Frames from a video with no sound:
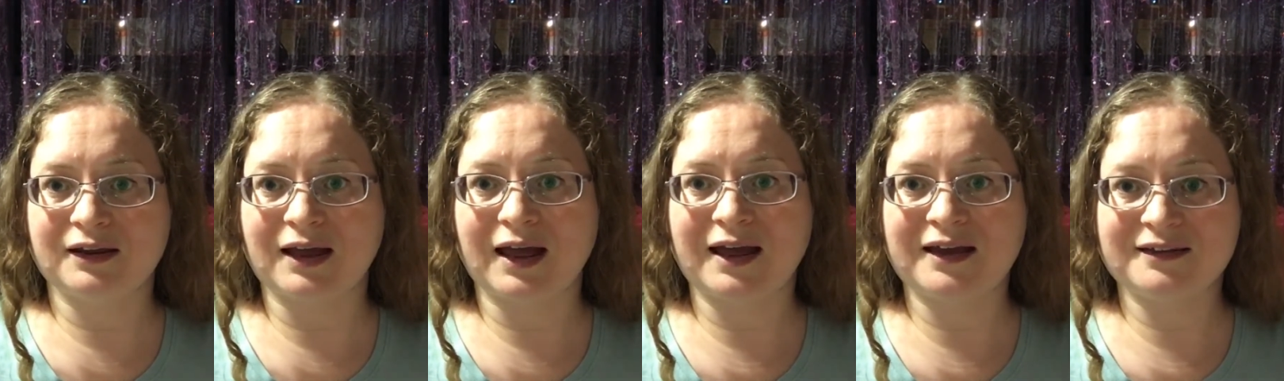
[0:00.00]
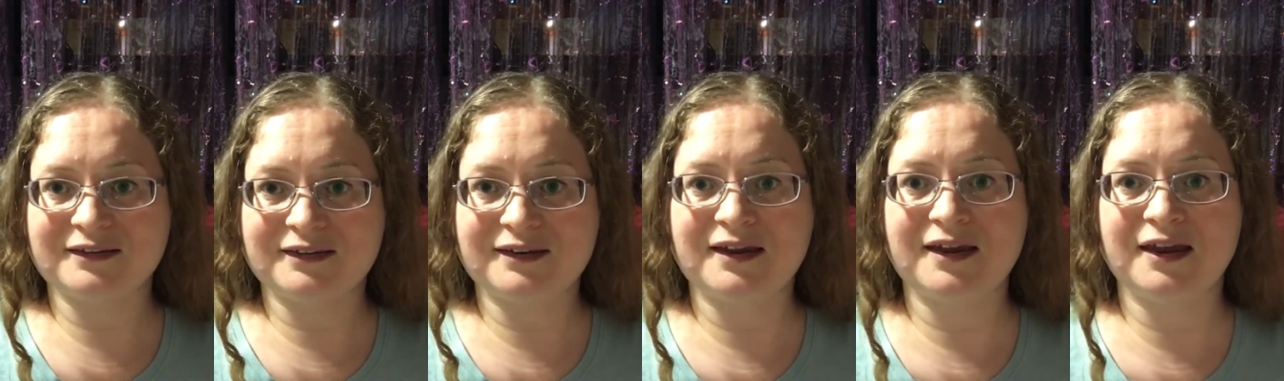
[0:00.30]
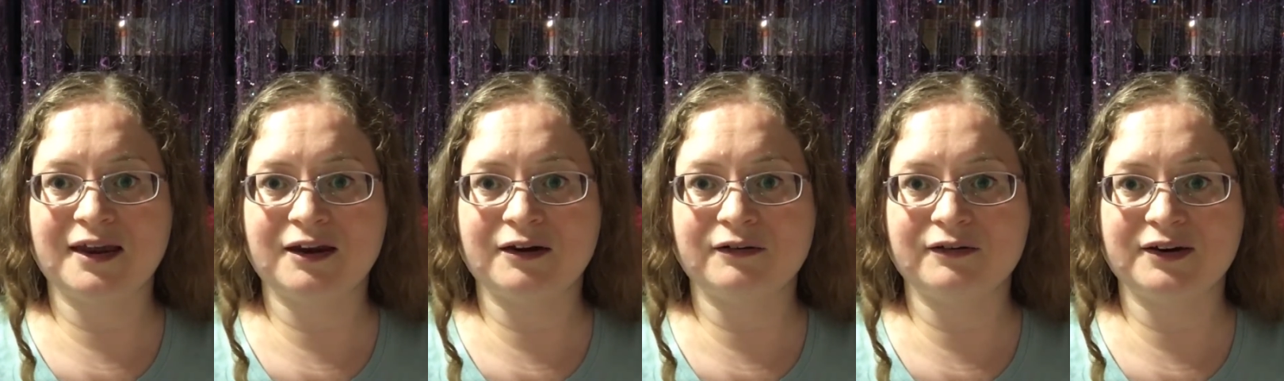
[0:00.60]
and
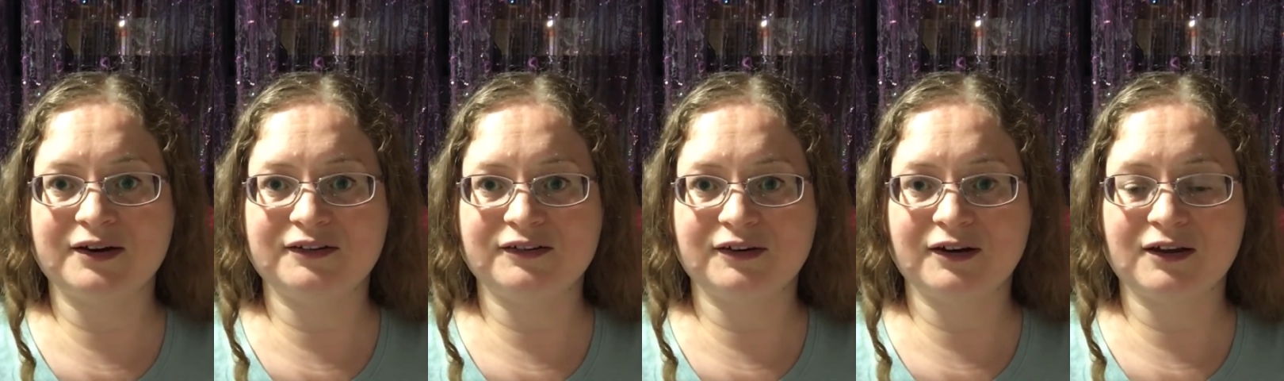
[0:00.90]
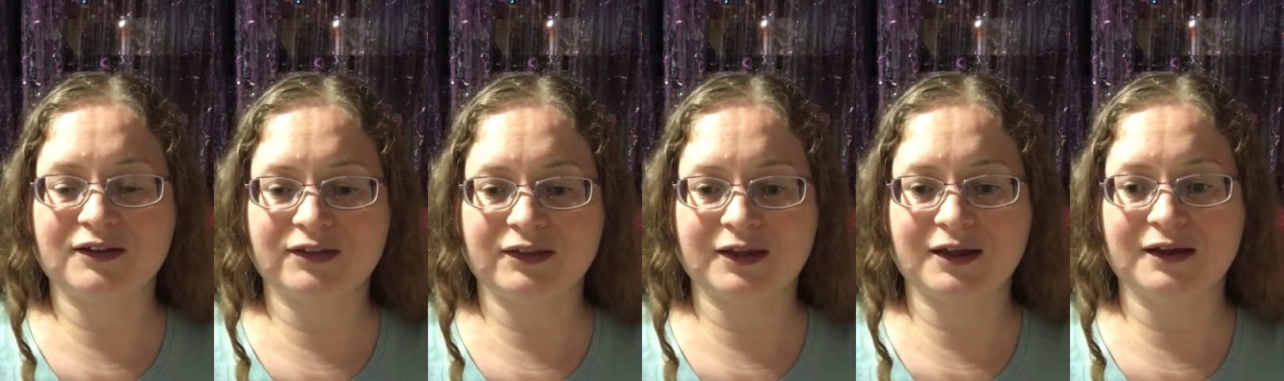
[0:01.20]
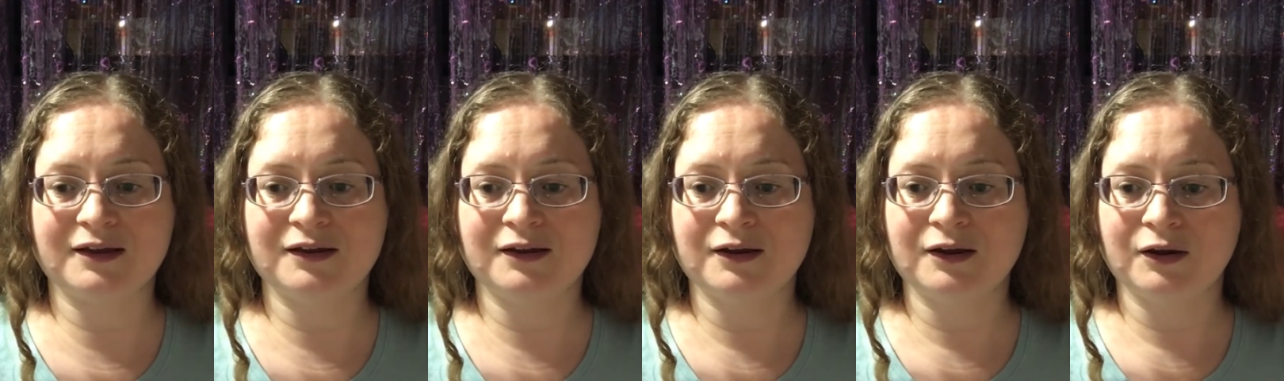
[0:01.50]
hear each
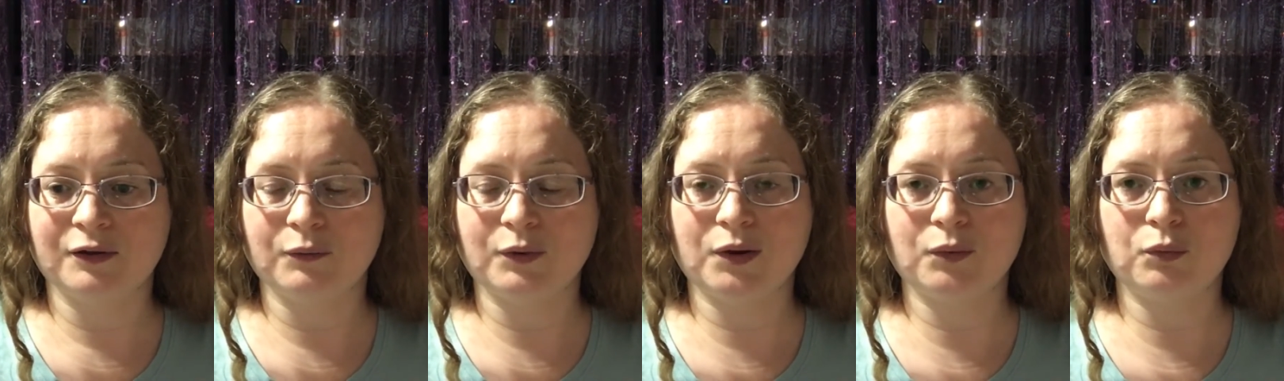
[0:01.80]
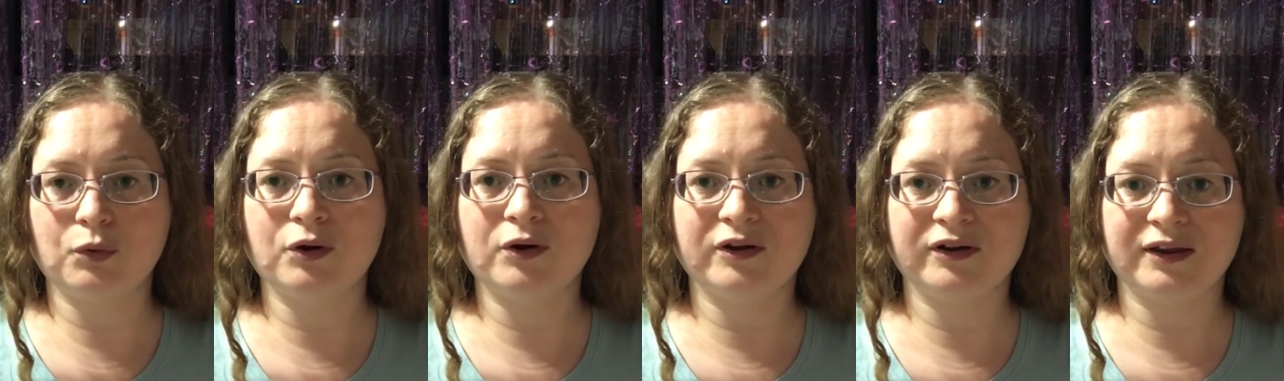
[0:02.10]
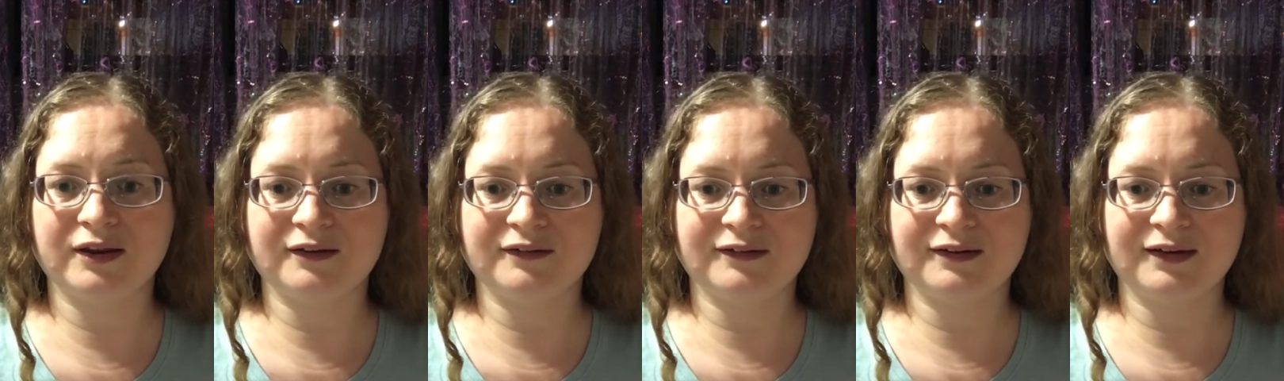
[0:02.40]
other when
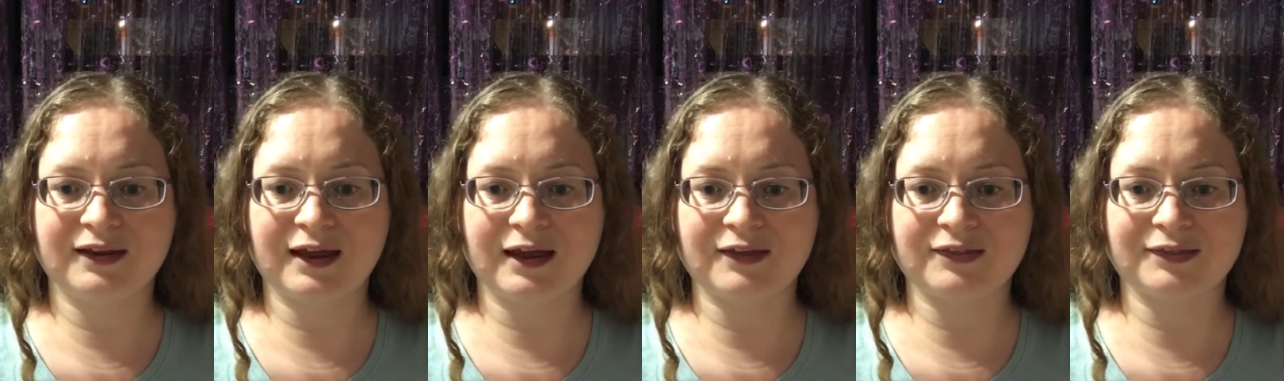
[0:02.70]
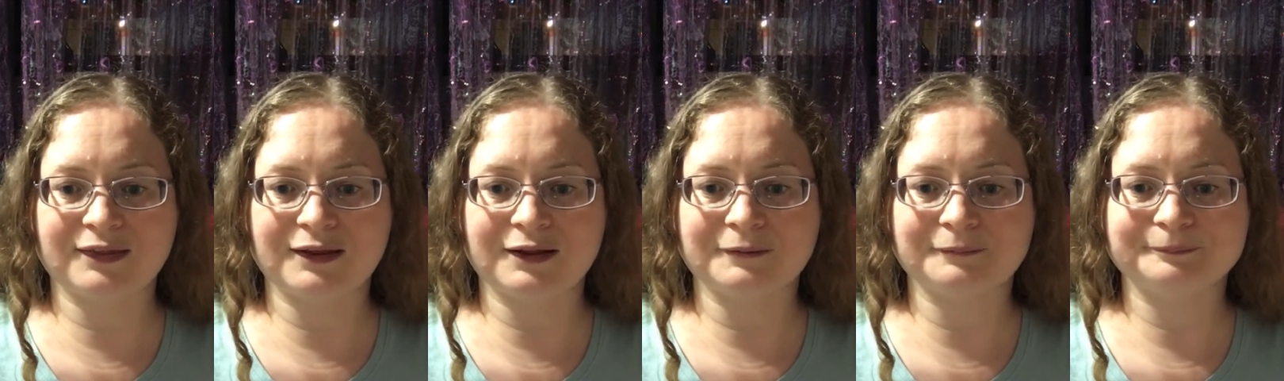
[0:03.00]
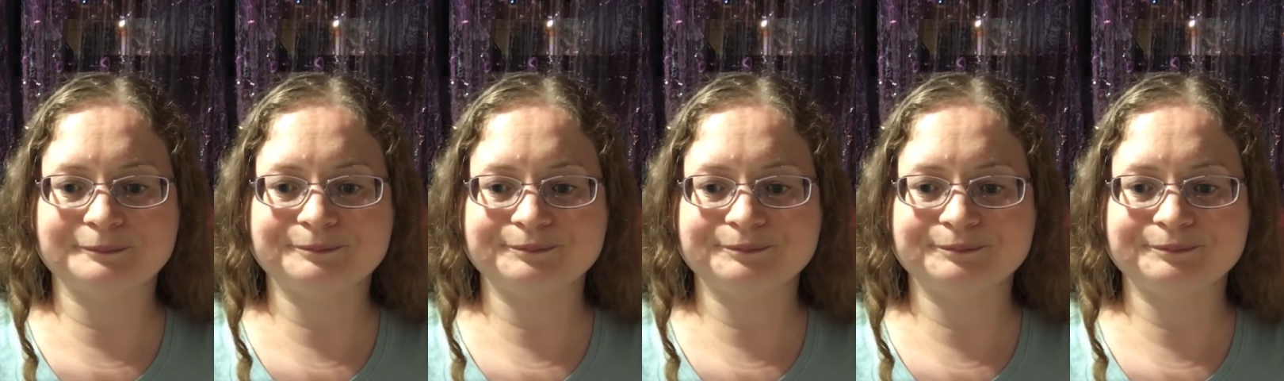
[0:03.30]
working together.